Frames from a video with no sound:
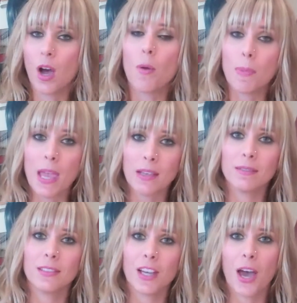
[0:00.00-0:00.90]
hoping,
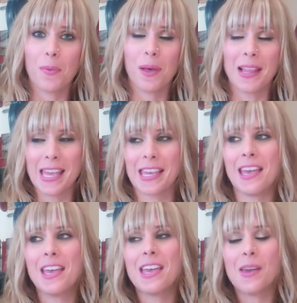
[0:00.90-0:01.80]
God willing,
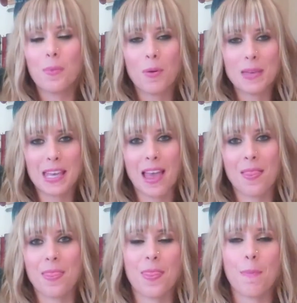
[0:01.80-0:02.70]
we'll begin